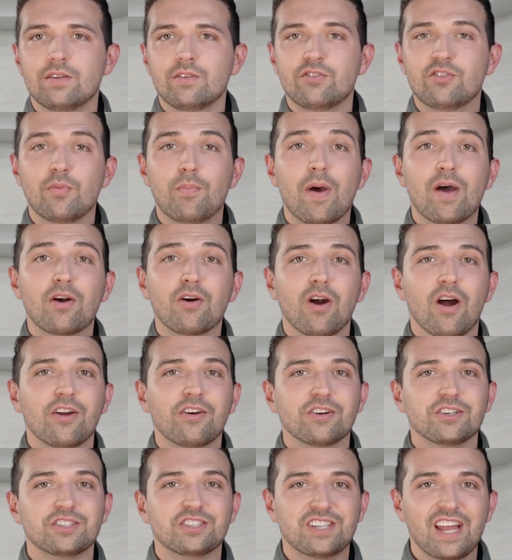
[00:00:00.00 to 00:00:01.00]
To better
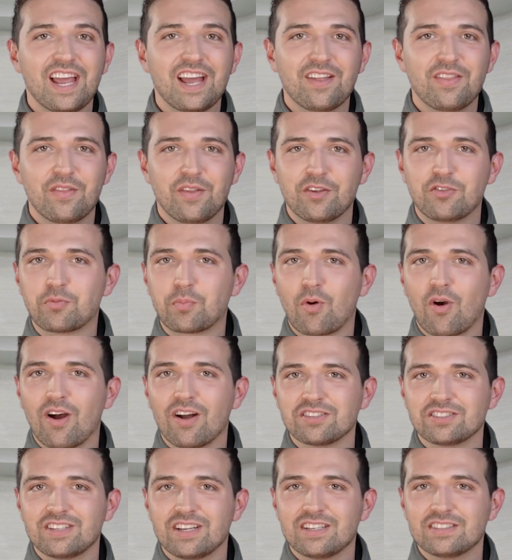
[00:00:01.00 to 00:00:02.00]
understand this
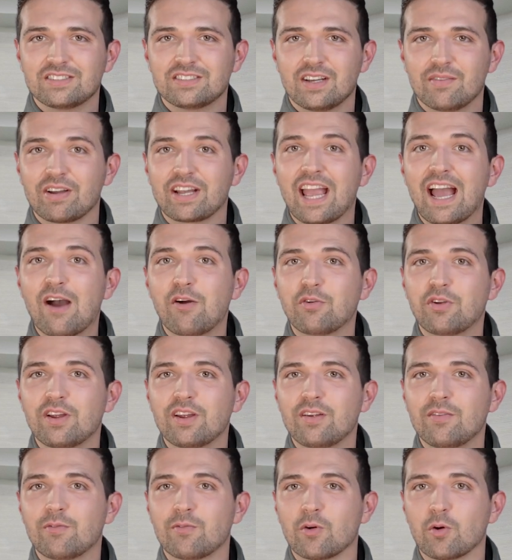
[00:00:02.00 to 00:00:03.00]
process of
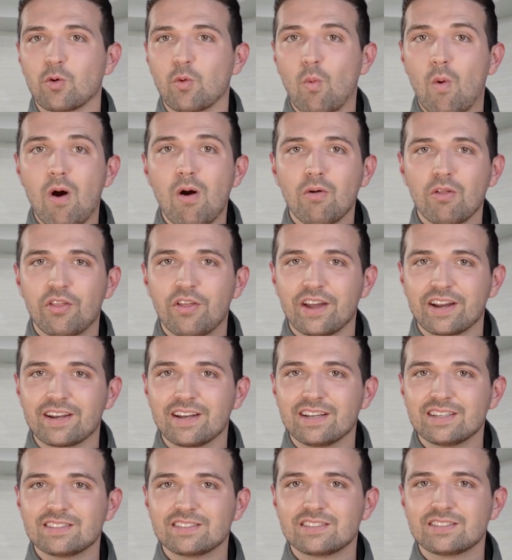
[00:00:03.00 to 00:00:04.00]
accounting for wall
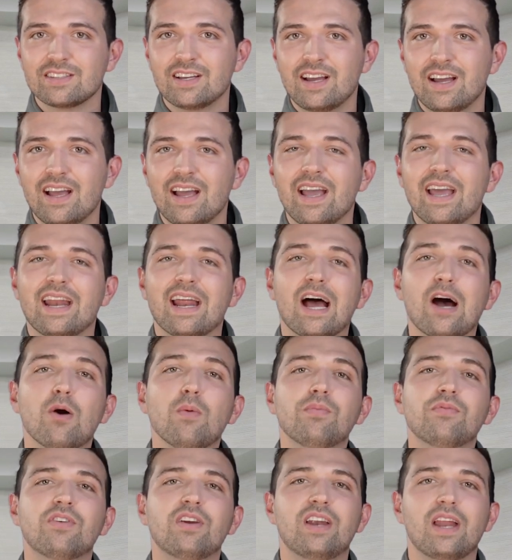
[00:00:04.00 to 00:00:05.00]
thickness, it
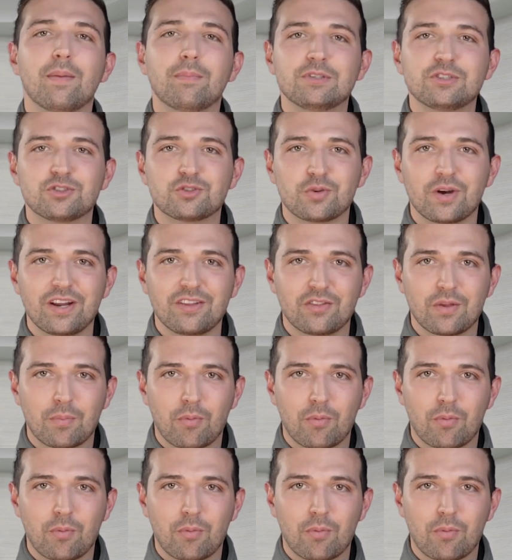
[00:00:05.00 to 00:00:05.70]
helps to demonstrate the